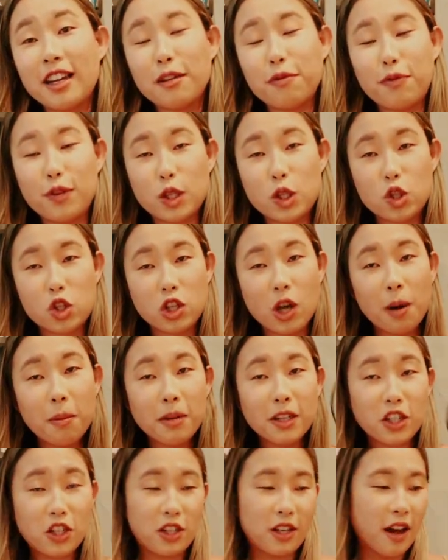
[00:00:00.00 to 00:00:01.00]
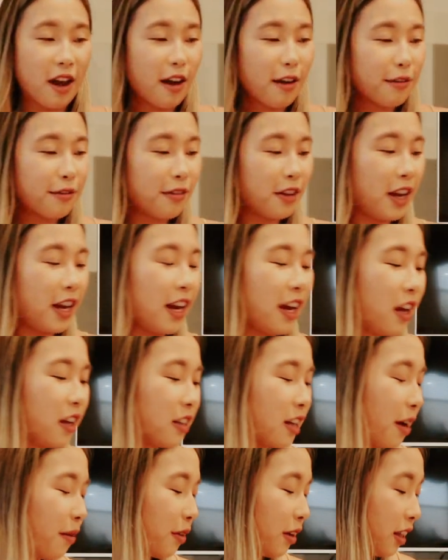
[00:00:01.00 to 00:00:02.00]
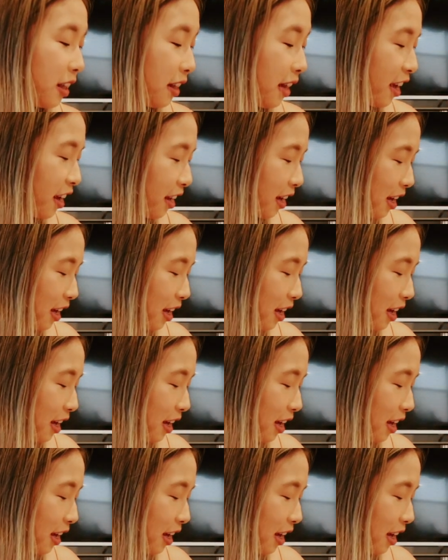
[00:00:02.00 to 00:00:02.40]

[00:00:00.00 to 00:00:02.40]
It fits so much stuff and I really like